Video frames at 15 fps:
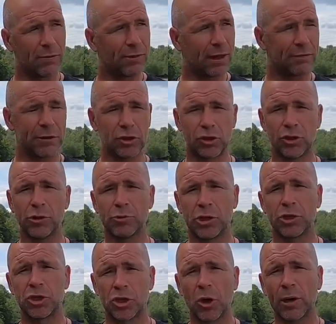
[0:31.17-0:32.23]
they've introduced
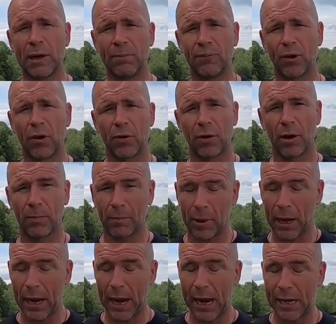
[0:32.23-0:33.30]
a stocking programme
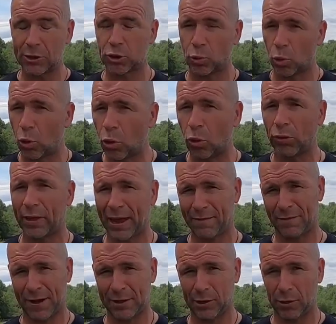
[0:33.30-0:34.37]
into all their
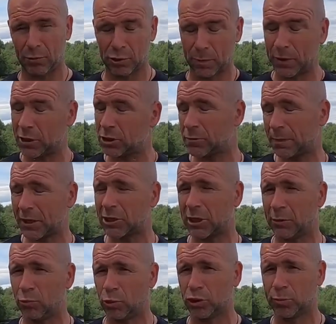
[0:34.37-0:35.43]
venues, but
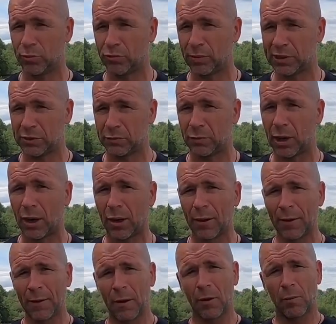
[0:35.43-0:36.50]
especially Worsbrough Reservoir,
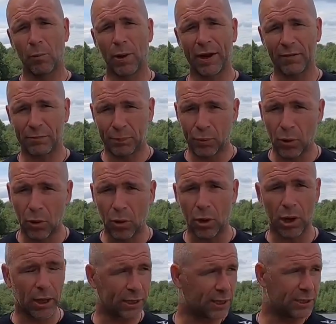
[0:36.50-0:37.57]
where they've put
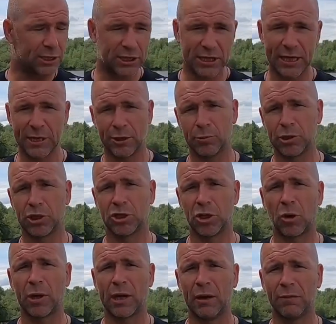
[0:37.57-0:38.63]
a continuous
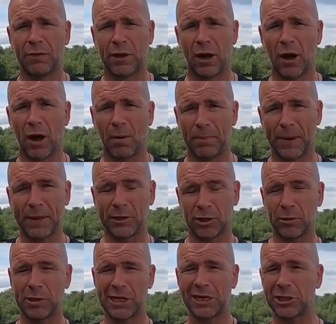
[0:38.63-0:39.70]
stocking of carp in.
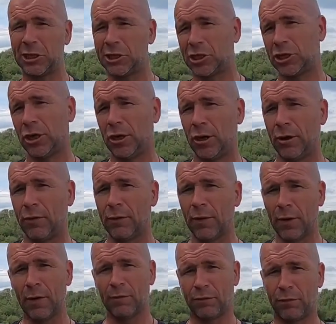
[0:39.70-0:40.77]
So it's actually turned
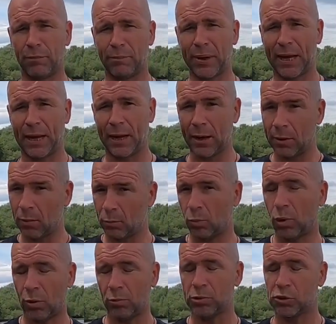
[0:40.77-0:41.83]
from being
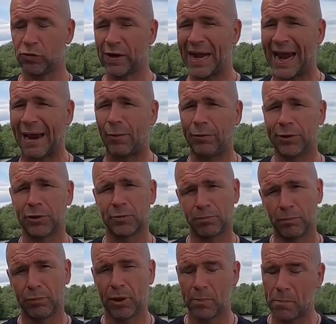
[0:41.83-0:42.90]
what was renowned as
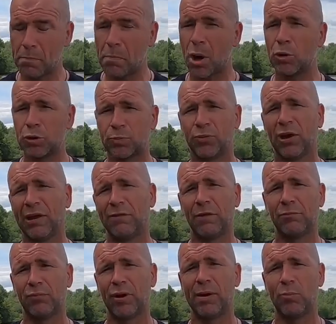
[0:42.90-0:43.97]
the most
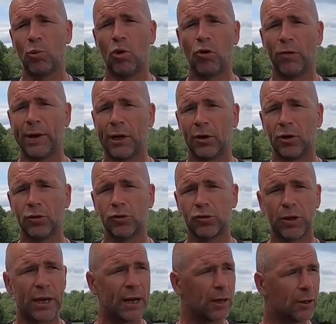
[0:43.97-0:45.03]
prolific bream water in the
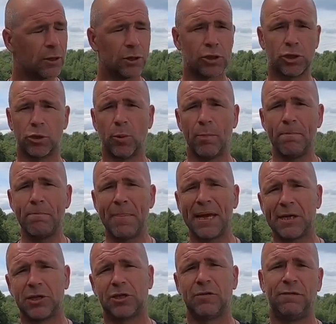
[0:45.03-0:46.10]
country to a
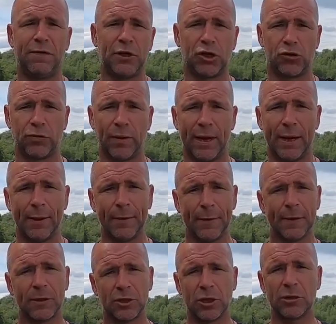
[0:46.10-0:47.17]
mixed fishery.
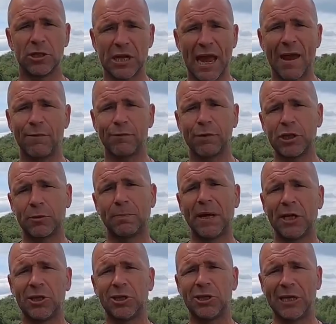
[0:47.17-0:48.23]
So there's every
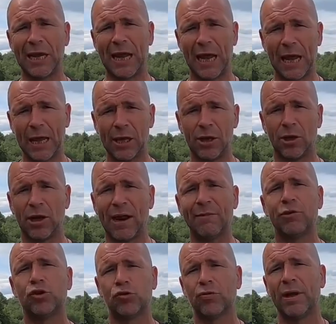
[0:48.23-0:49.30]
species in here you could
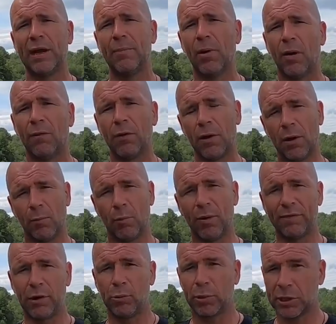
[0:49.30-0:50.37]
ever dream of,
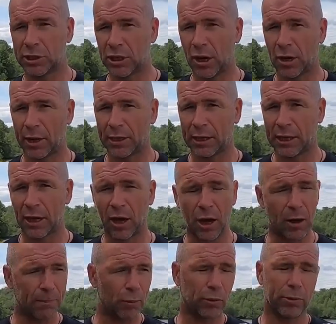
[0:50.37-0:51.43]
whether you want to target the
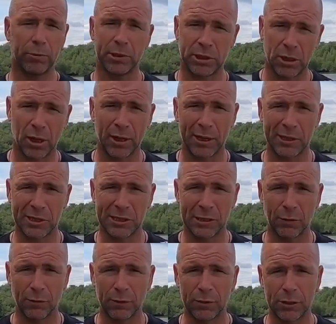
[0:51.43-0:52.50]
carp or you want to target the
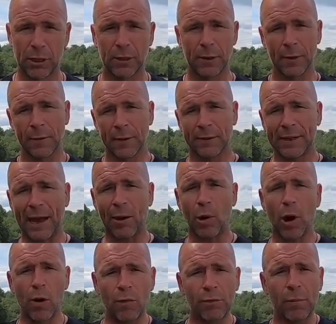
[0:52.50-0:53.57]
silvers. Now,
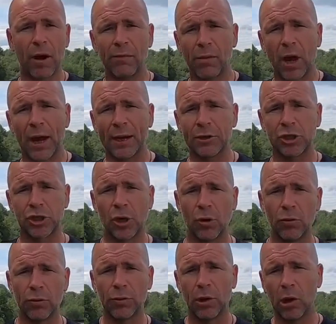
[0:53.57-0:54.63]
over my right hand
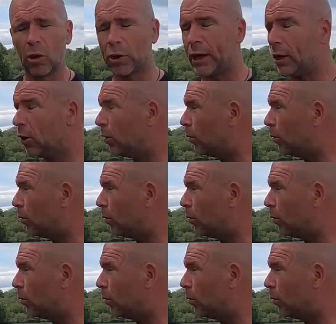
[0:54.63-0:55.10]
shoulder, looking